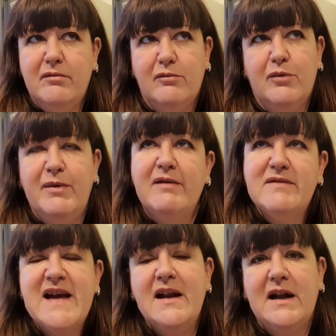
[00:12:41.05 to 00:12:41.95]
We
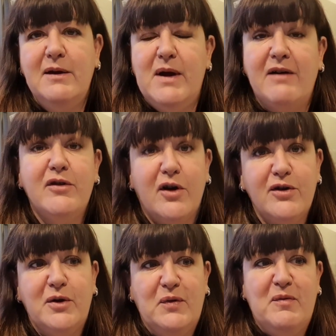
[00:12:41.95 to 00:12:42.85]
haven't got a
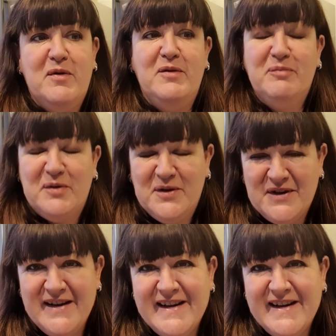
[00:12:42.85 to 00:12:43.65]
government, but